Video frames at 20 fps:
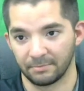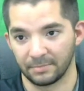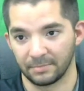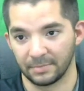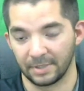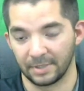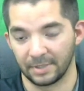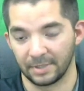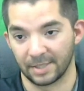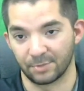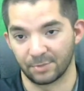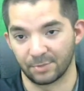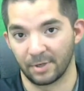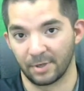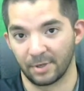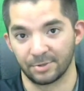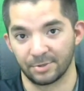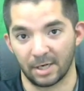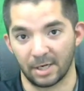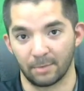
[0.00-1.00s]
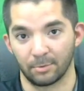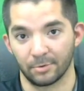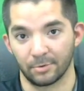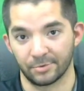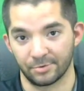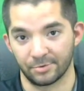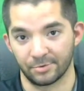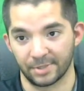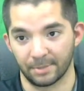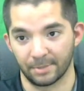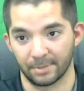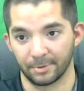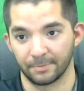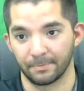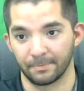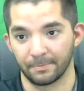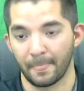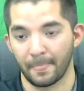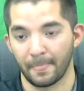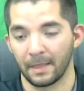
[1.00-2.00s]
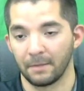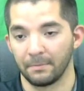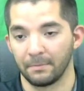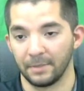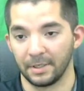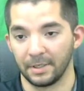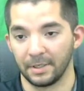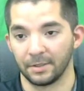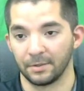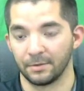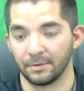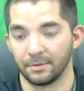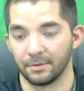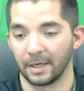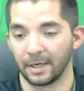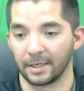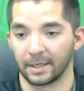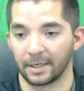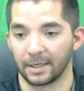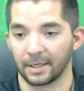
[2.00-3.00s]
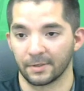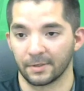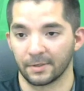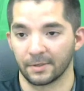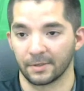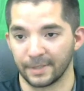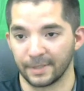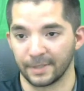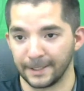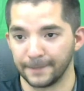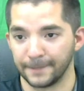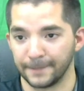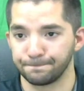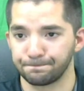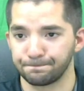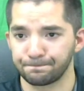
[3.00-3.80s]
That's why the job roles are separate. But anywho, I digress on that.